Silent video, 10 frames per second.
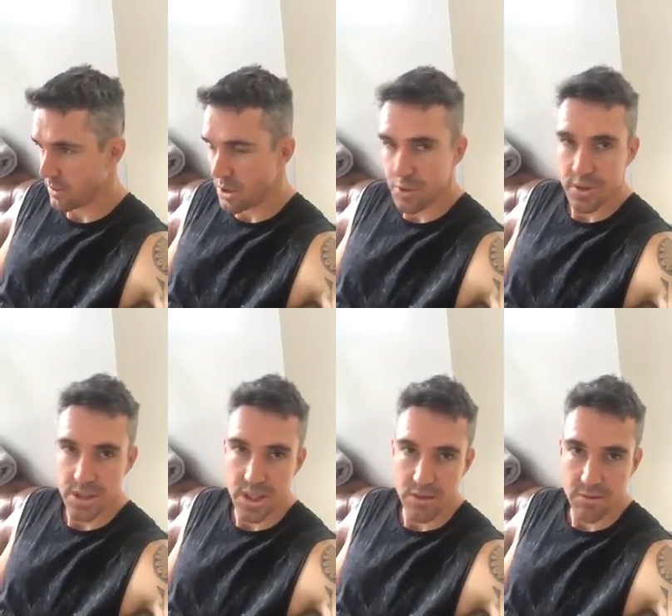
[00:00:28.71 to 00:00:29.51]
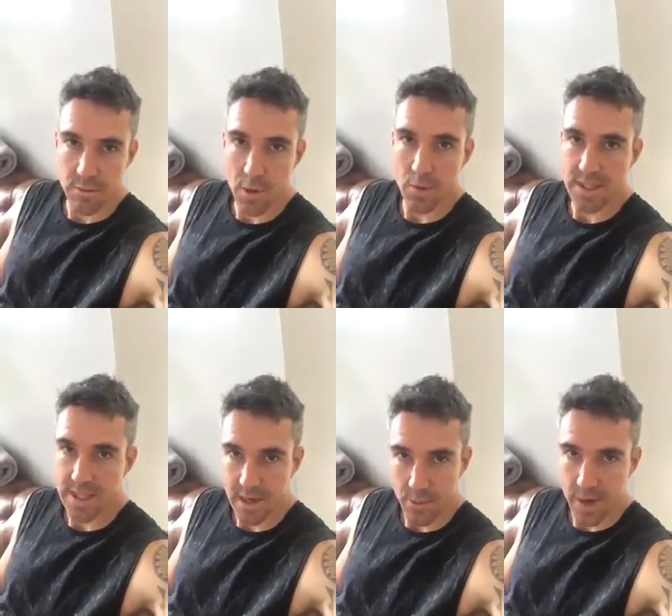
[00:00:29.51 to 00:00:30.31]
New Year's Eve, what, we're
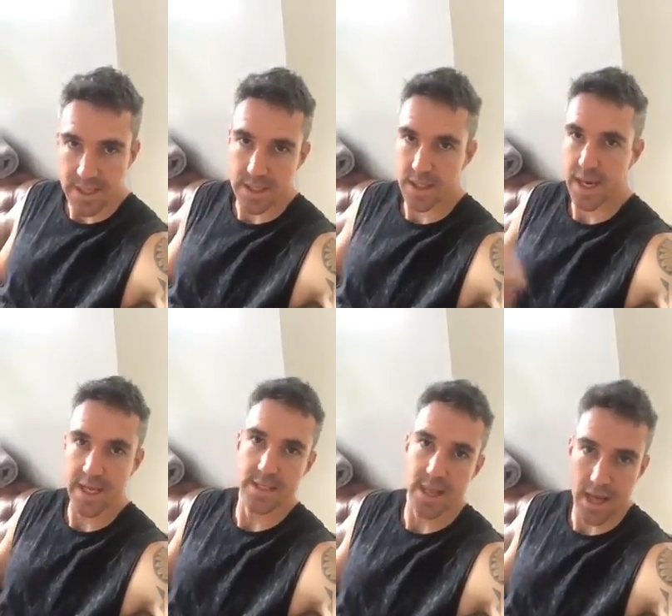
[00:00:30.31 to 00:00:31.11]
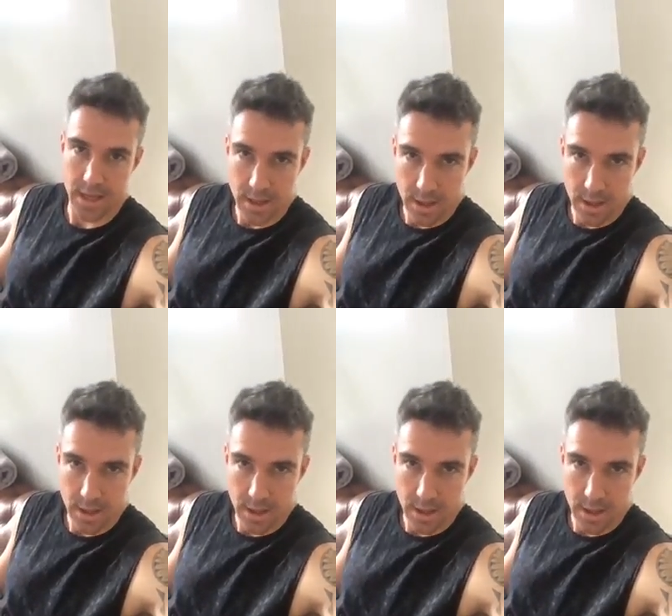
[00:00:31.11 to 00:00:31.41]
celebrating the next day.